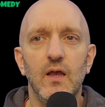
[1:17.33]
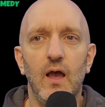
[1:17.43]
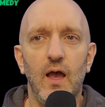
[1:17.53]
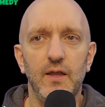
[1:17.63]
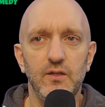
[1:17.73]

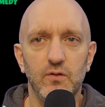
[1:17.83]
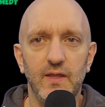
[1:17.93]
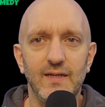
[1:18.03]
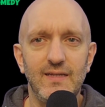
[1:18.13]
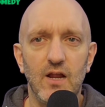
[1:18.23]
they
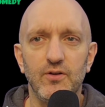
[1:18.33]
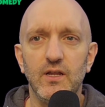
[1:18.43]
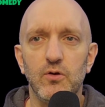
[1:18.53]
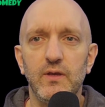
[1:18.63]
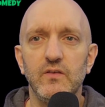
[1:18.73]
had
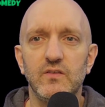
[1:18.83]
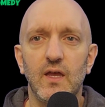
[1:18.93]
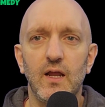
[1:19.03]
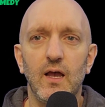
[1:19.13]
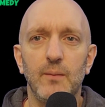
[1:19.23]
karaoke
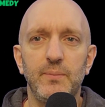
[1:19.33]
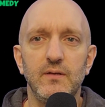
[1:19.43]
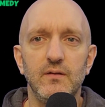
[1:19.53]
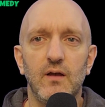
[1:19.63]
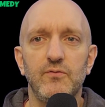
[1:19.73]
set up
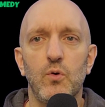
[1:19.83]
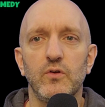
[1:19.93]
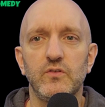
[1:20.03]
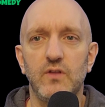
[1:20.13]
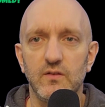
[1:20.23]
and, of
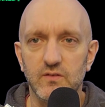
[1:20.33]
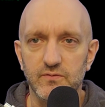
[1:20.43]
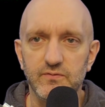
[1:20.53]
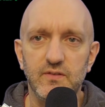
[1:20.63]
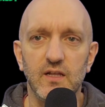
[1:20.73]
course, tons
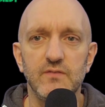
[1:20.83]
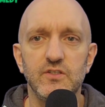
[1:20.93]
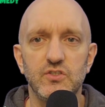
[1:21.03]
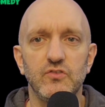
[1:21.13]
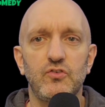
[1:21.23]
of
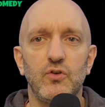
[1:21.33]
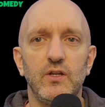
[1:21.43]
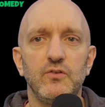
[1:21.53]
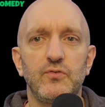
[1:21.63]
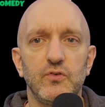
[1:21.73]
television
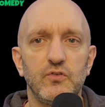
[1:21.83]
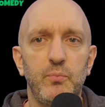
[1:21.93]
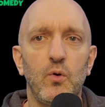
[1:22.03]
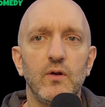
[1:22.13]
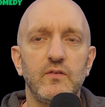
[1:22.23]
screens for
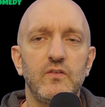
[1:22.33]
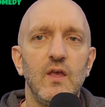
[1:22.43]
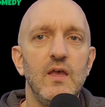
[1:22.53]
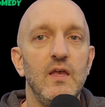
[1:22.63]
sports.